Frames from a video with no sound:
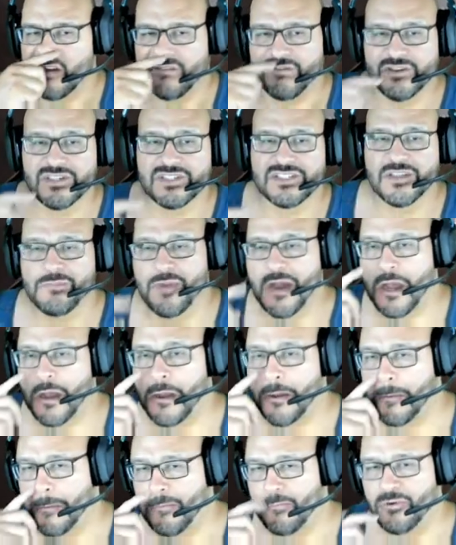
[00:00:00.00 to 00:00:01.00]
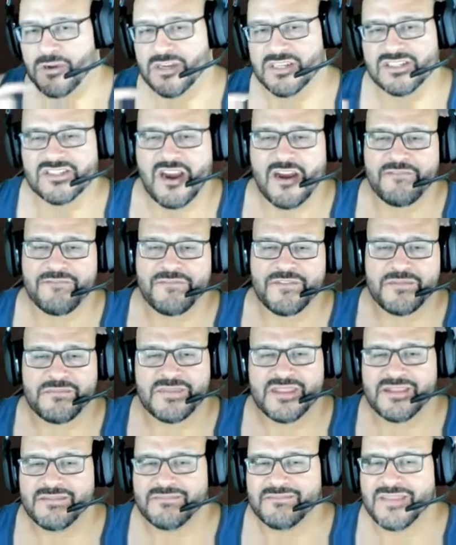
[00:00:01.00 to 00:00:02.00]
first of all, we're going to start
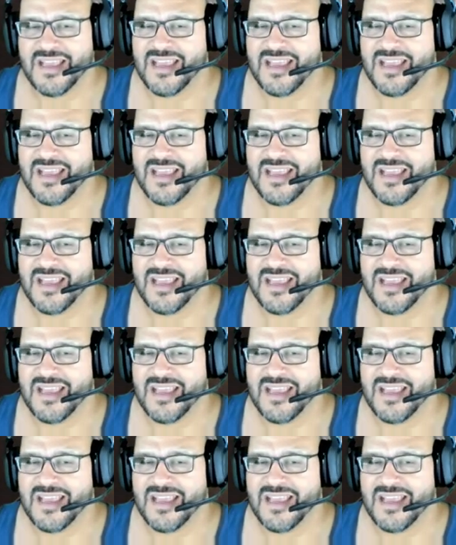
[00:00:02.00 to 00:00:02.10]
from